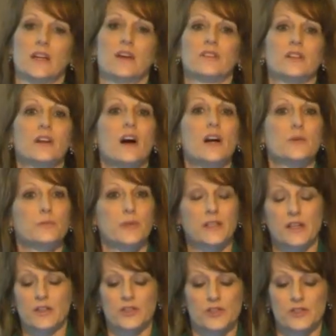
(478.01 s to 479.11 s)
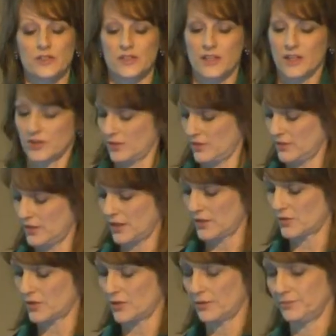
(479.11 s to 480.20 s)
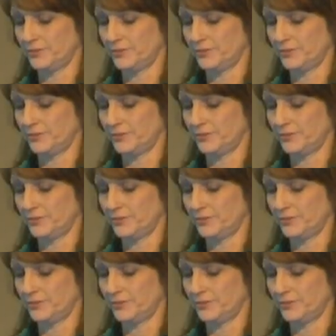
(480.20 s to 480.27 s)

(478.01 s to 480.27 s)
of the cotton production section, sector.